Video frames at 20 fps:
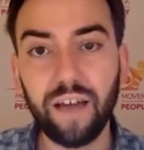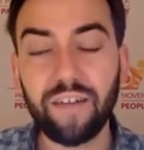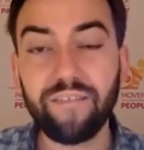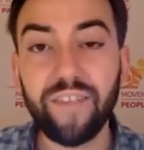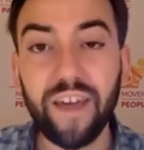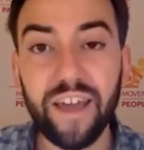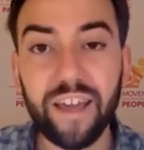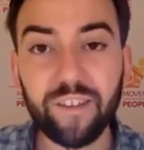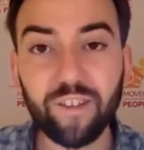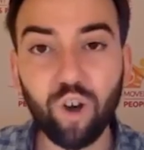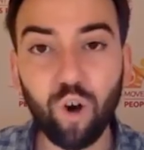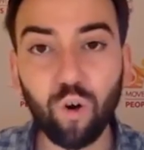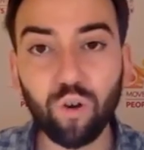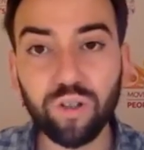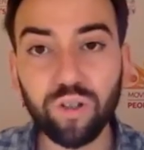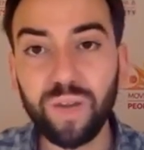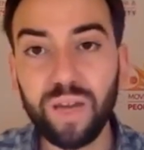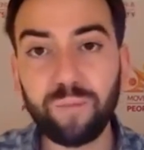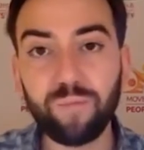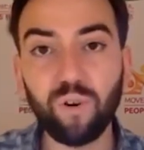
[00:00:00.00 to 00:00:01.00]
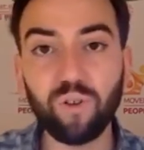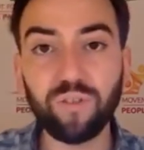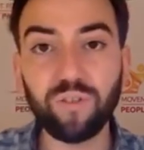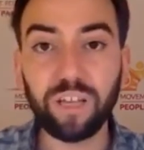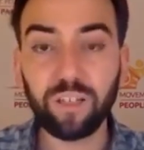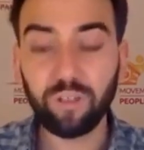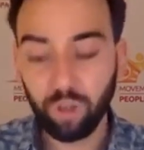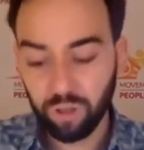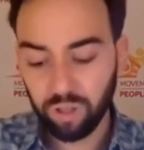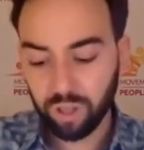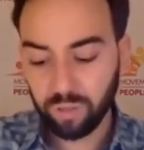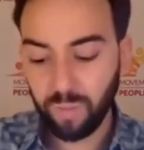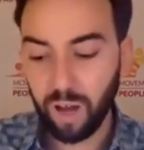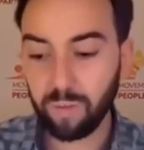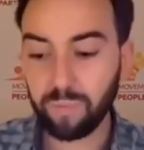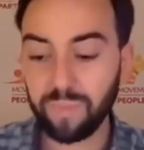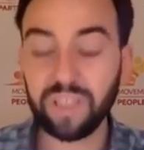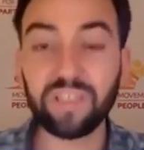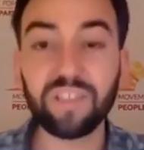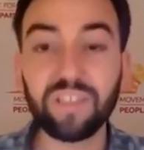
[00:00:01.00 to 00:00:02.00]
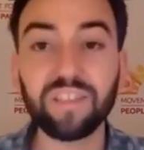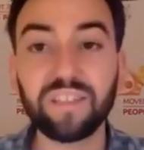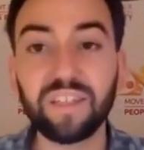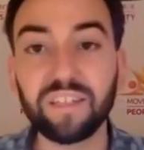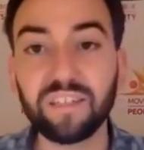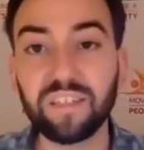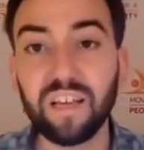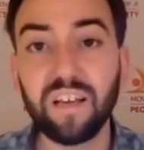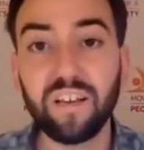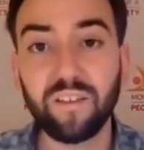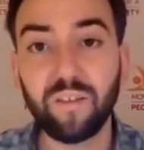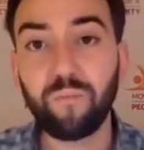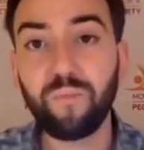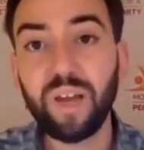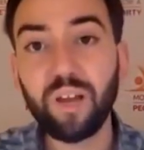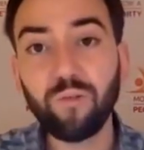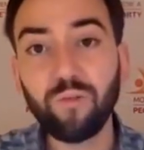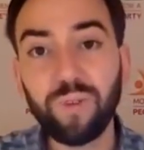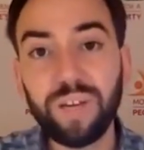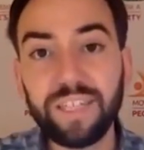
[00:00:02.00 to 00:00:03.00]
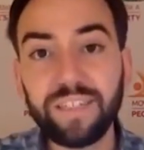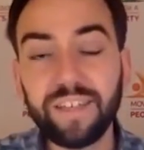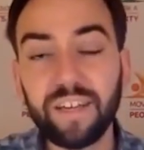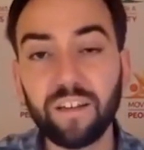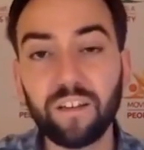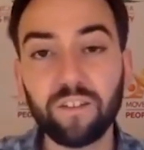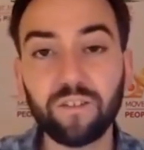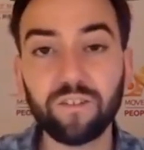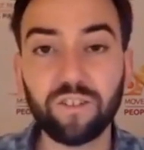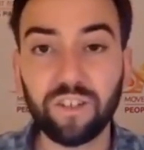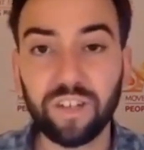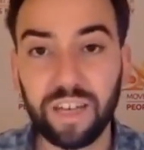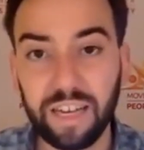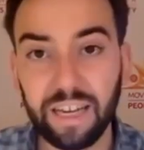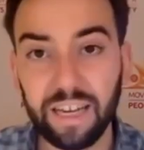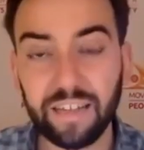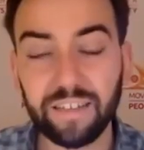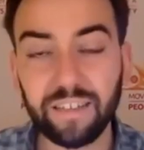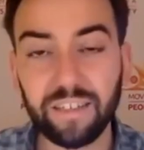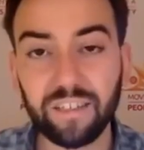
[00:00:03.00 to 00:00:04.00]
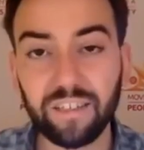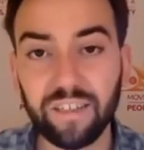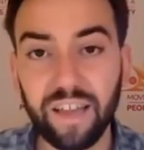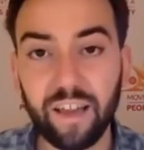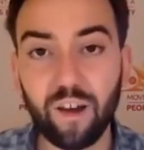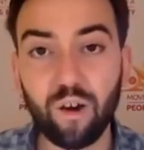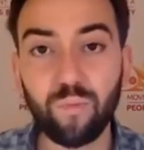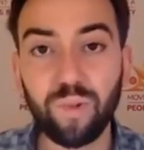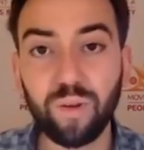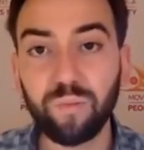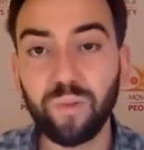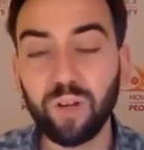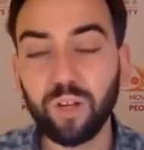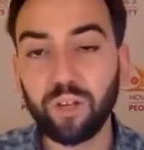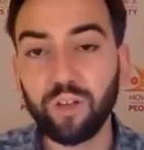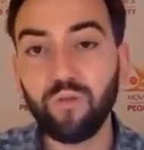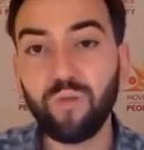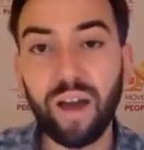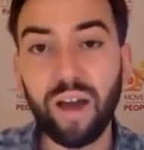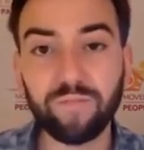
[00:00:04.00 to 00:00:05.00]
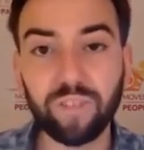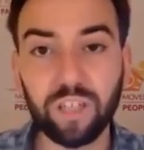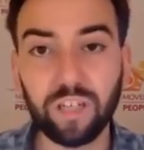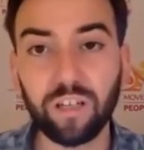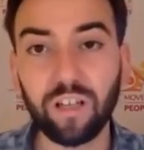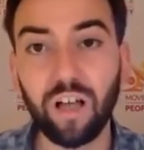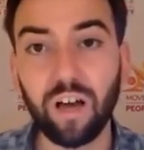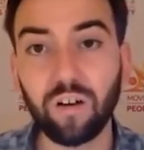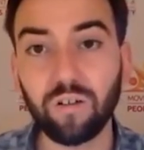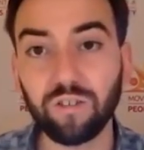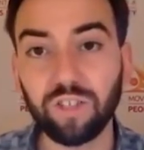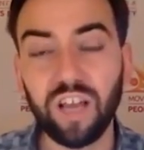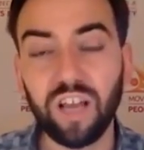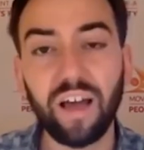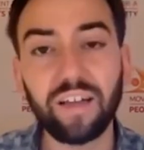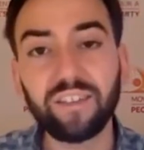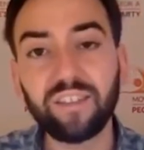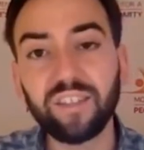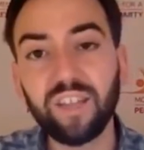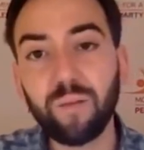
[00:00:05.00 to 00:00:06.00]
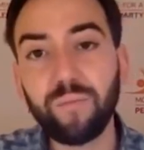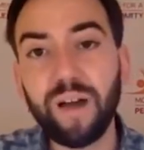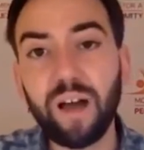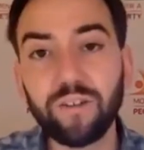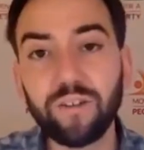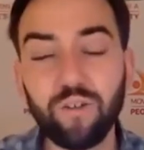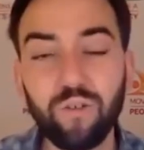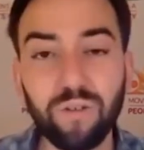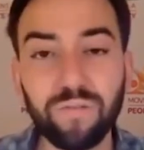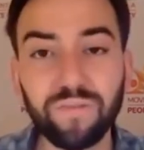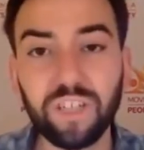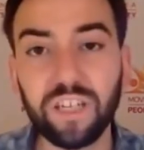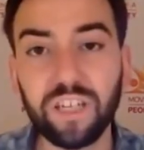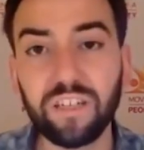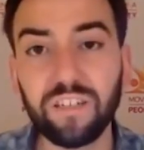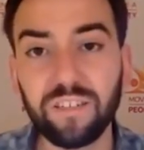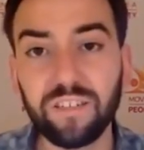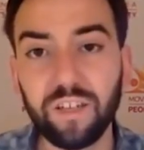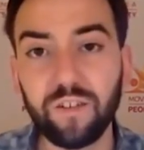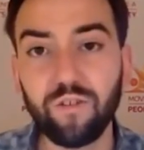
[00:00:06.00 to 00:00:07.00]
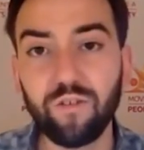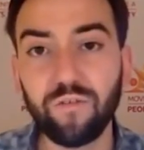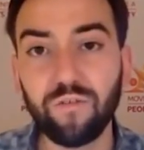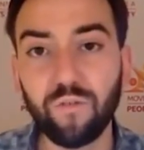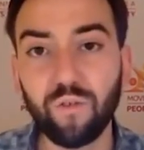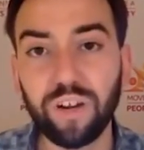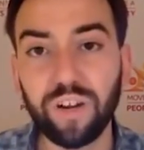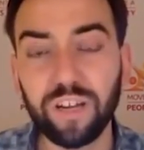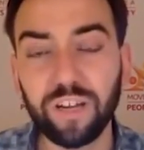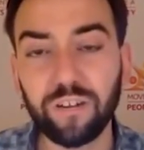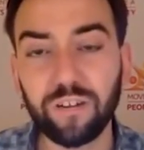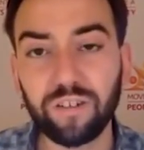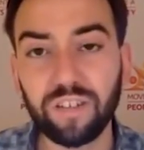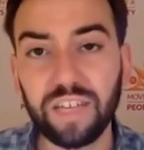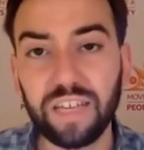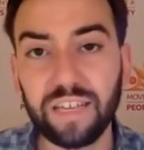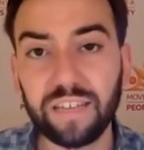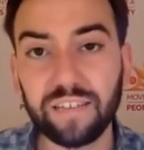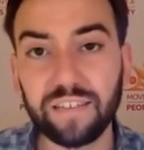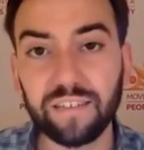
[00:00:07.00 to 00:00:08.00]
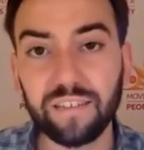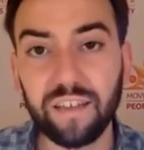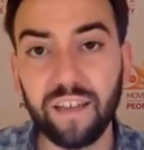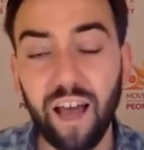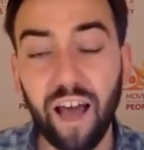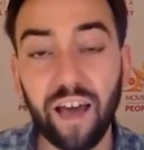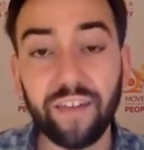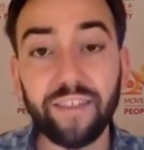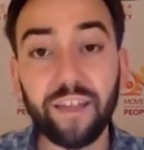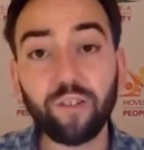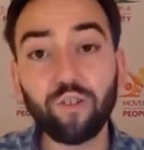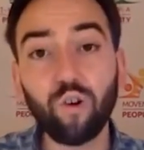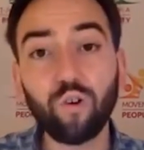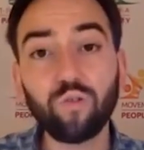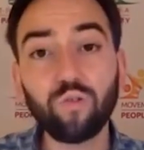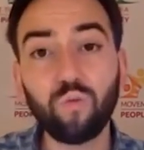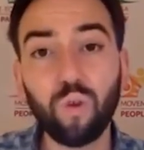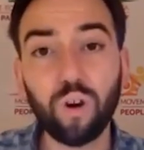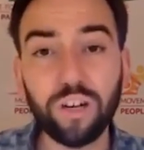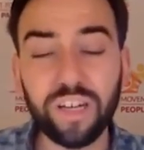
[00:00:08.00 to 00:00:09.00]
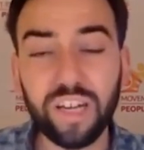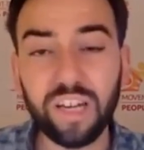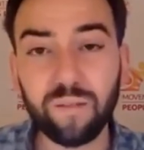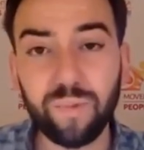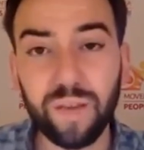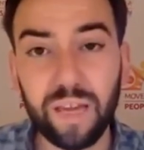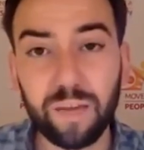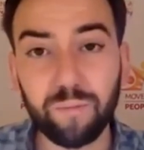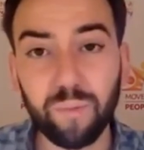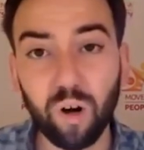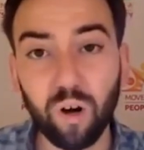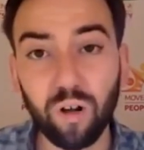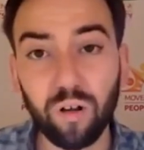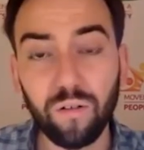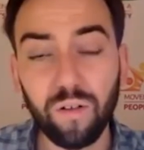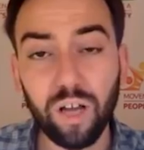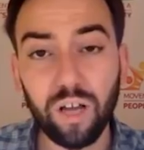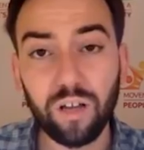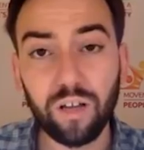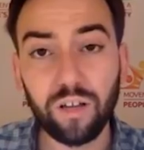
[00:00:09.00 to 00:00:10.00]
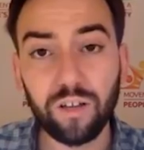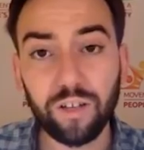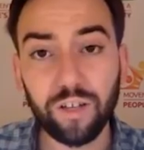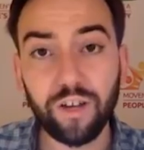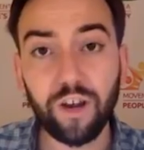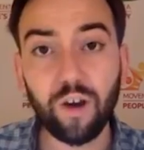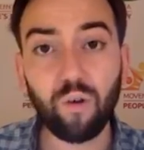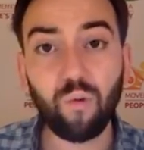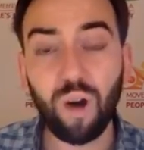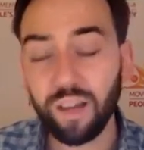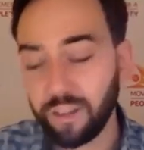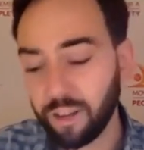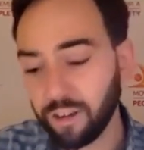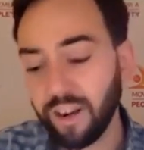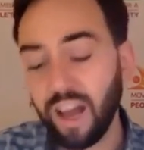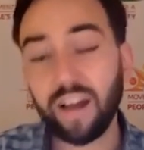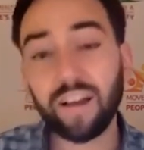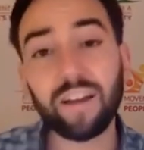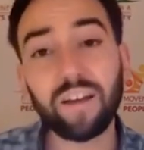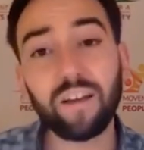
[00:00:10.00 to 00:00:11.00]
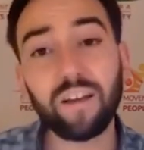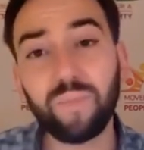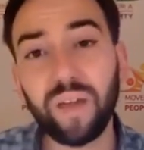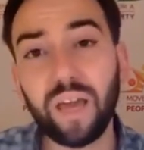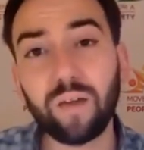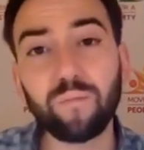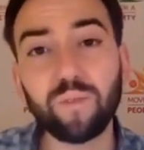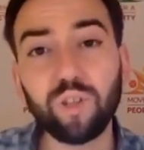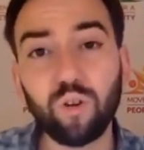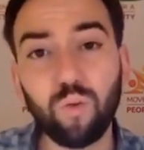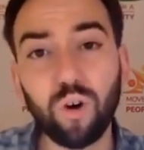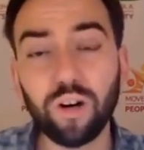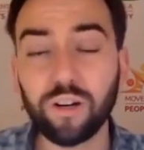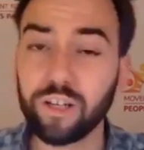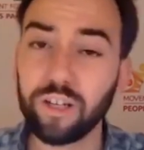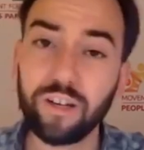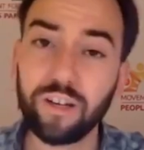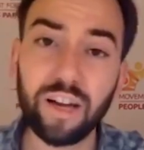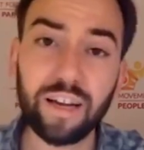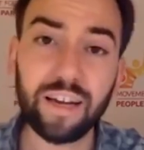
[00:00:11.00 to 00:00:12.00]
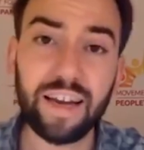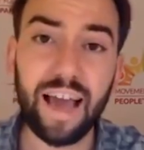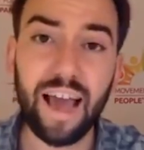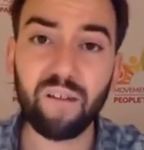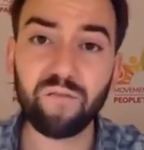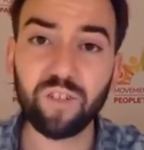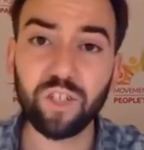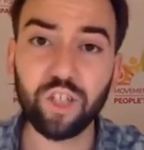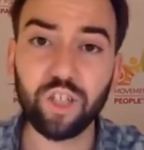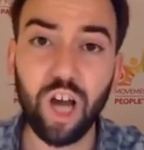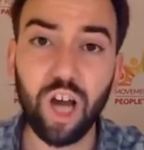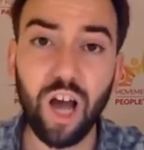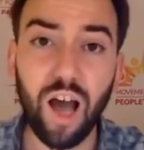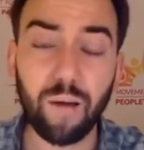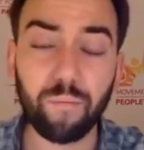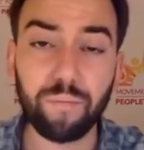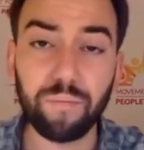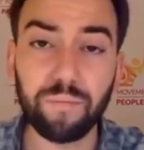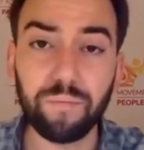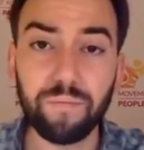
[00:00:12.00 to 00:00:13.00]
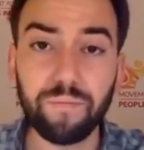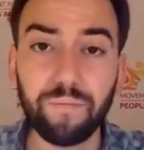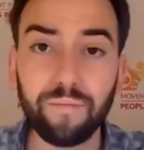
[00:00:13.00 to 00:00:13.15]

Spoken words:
And they told people, they told small businesses, the big retailers are going to get to stay open, but you have to close. And somehow you have to continue affording your lease. And they told working people, you know what? You're not going to be able to work. You're not going to have a job.